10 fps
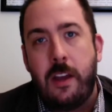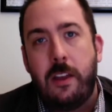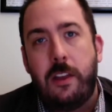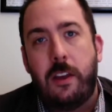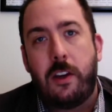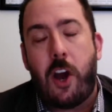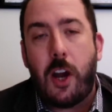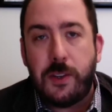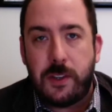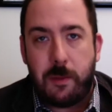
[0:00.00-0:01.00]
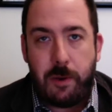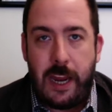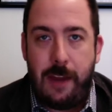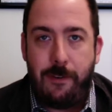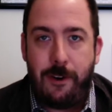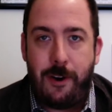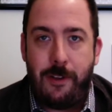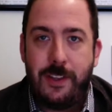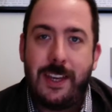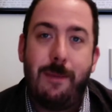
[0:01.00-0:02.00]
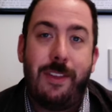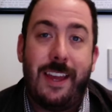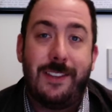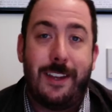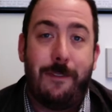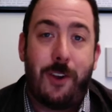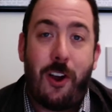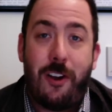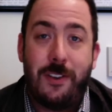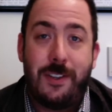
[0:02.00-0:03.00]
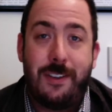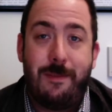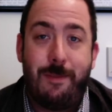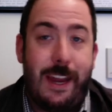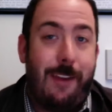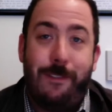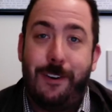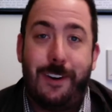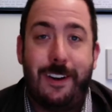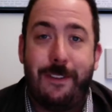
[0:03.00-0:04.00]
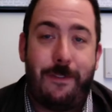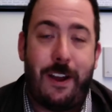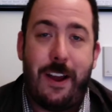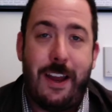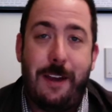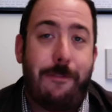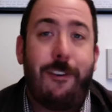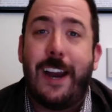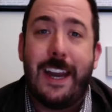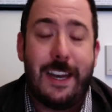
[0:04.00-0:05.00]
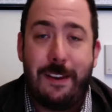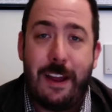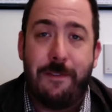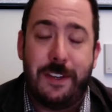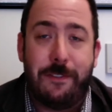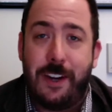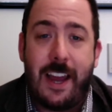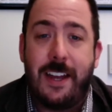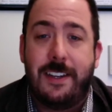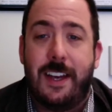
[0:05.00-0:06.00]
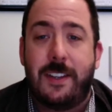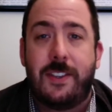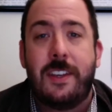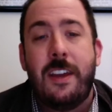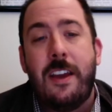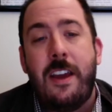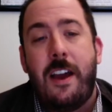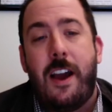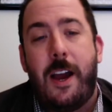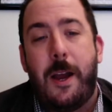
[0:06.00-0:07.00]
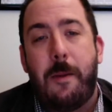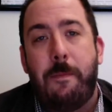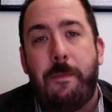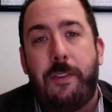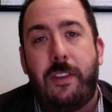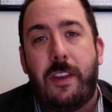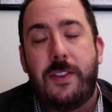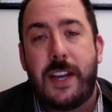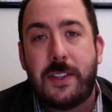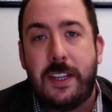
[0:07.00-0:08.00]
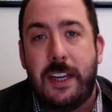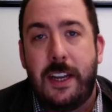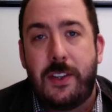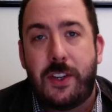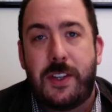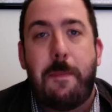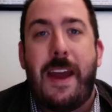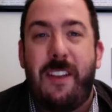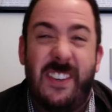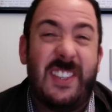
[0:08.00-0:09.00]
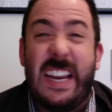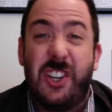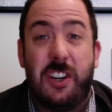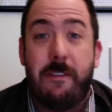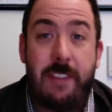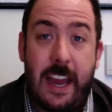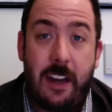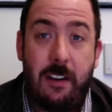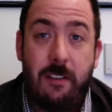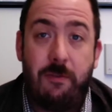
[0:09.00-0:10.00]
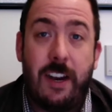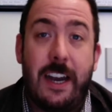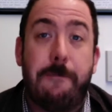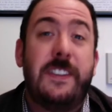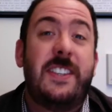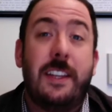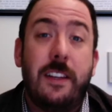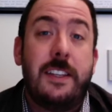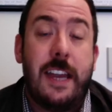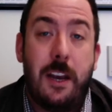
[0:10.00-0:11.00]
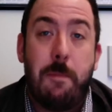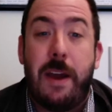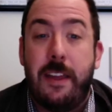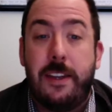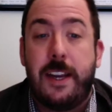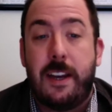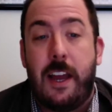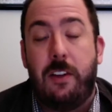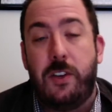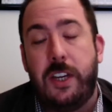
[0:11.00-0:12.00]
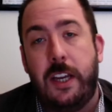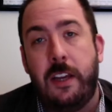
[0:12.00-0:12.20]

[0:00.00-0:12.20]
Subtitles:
The causes of behavior are the same things that have caused behavior in a variety of different contexts. Sexting is just a manifestation of that, right? And facilitated by the technology.